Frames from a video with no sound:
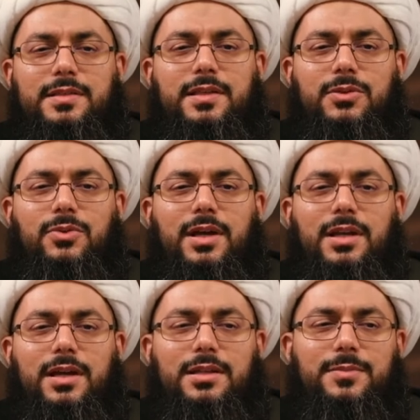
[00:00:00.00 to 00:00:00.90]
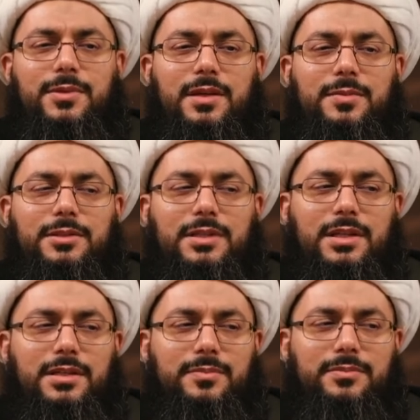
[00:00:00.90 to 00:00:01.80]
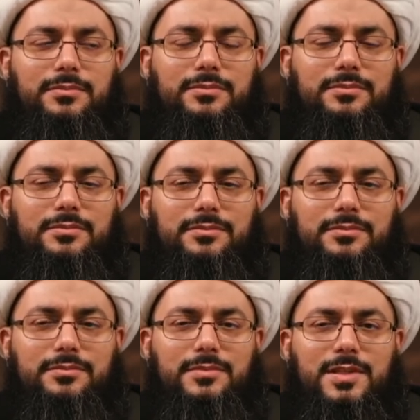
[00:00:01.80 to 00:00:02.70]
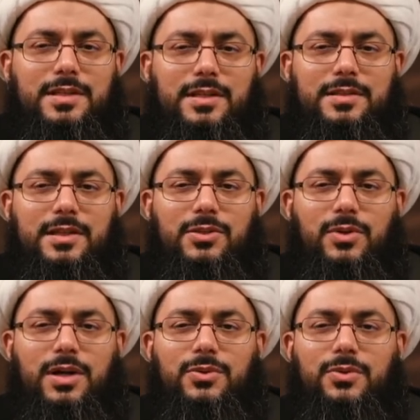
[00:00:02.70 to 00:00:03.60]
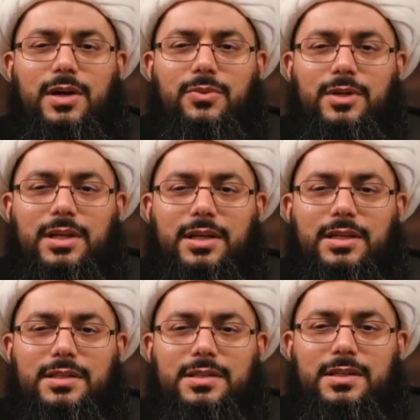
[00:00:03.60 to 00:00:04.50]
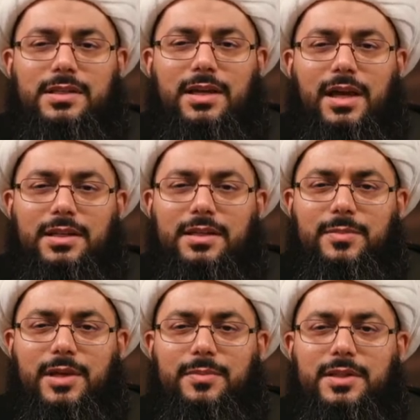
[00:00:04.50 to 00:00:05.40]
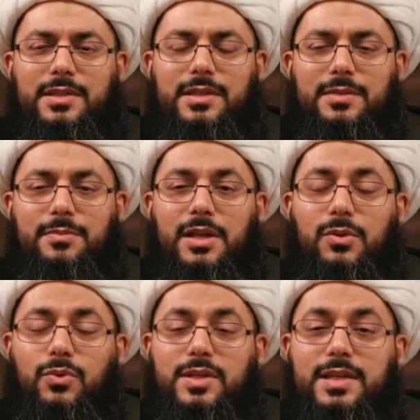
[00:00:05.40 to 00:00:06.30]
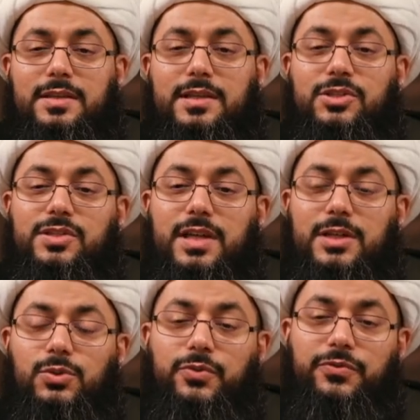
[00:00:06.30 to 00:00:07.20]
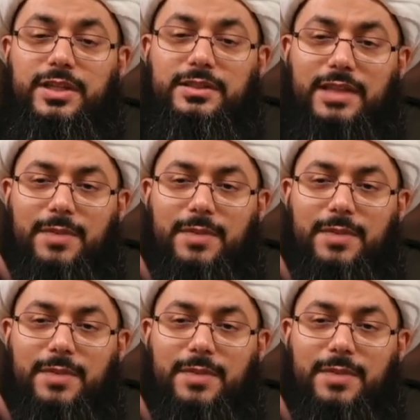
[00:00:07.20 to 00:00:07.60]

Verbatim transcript: his nation will rebel against Ali ibn Abi Talib, peace be upon him. It will refuse him as their authority.